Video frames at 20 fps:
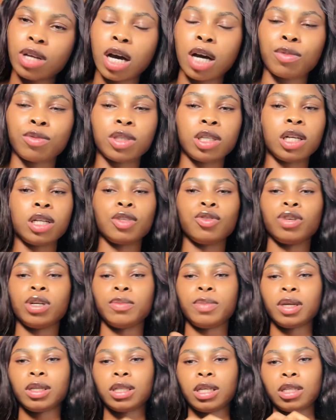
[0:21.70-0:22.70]
I'll be telling you
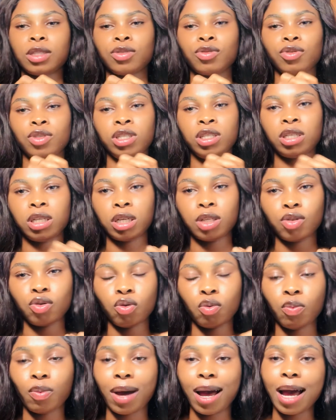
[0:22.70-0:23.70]
about that Kojie San
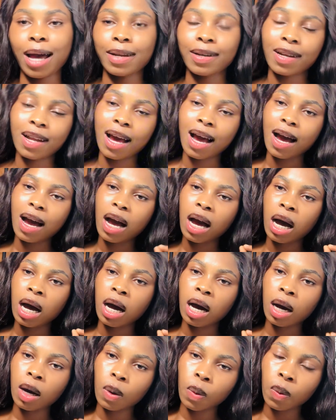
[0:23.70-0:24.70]
soap and
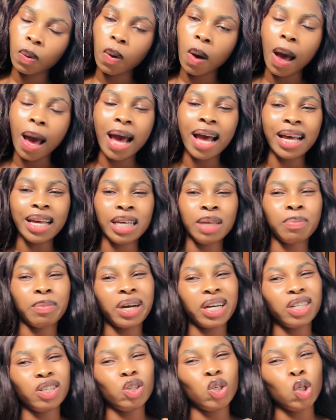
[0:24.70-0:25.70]
how it
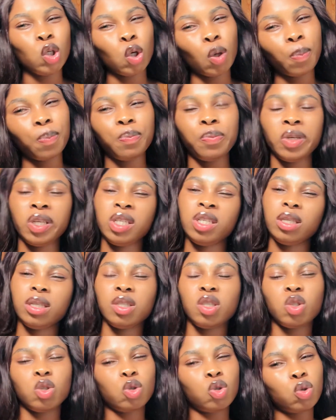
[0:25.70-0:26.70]
might not be
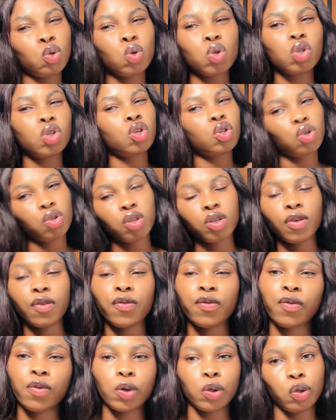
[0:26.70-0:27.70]
too good
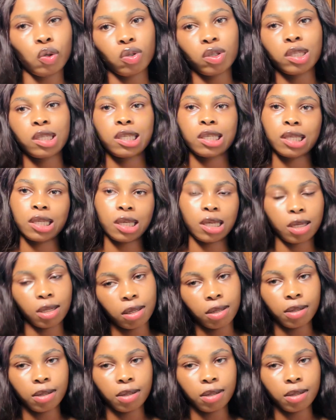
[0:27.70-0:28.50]
for your skin.